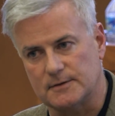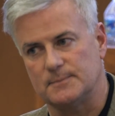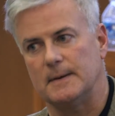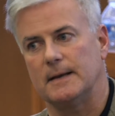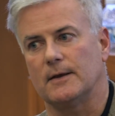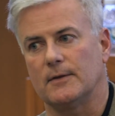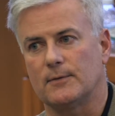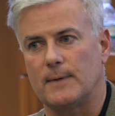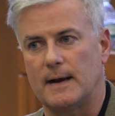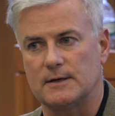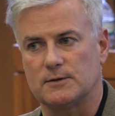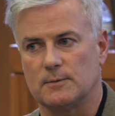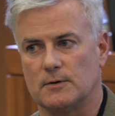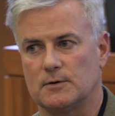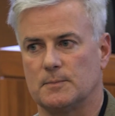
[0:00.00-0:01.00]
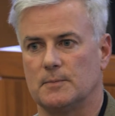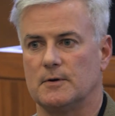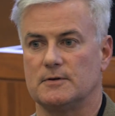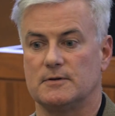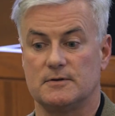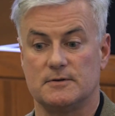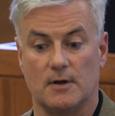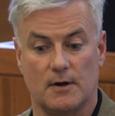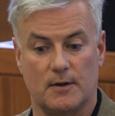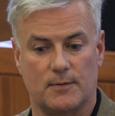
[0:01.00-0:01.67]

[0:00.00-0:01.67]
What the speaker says: as being a threat to entrepreneurs is not a